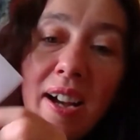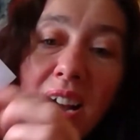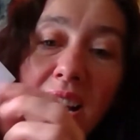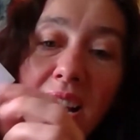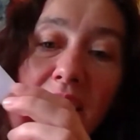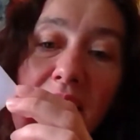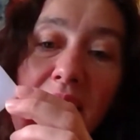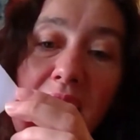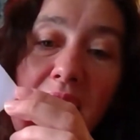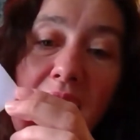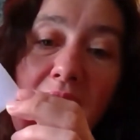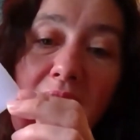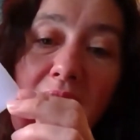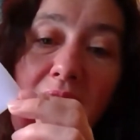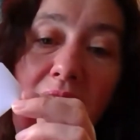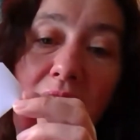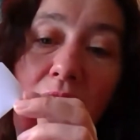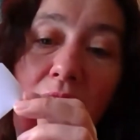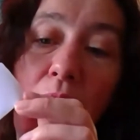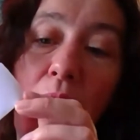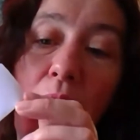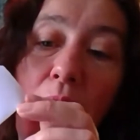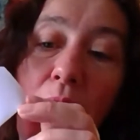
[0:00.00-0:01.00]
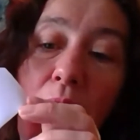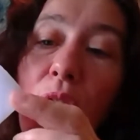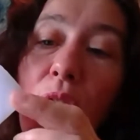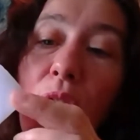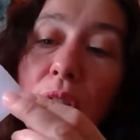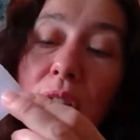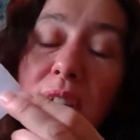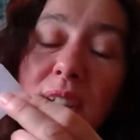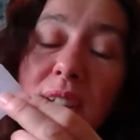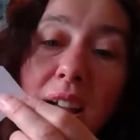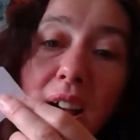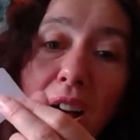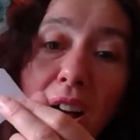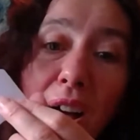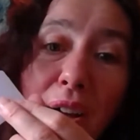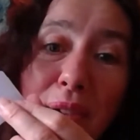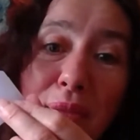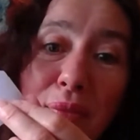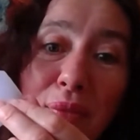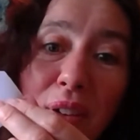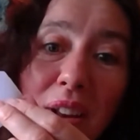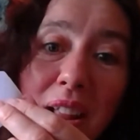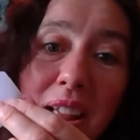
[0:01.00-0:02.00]
And there you have got
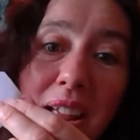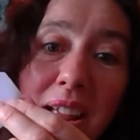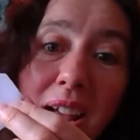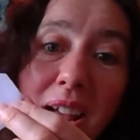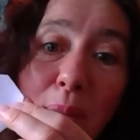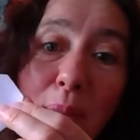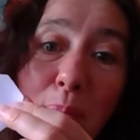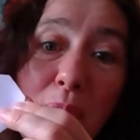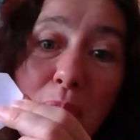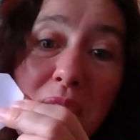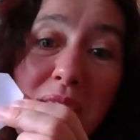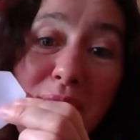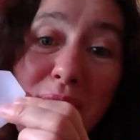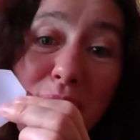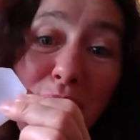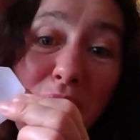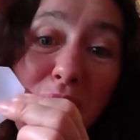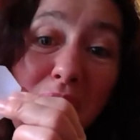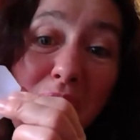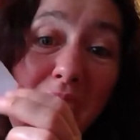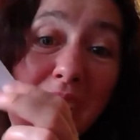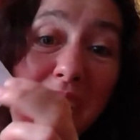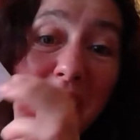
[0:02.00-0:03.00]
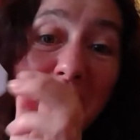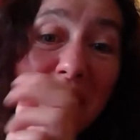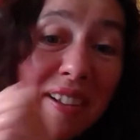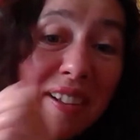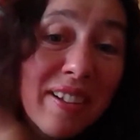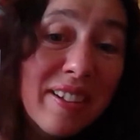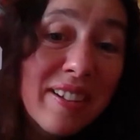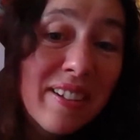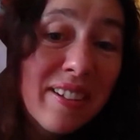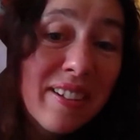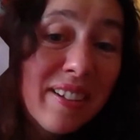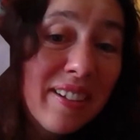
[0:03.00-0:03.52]
hopefully a beautiful heart.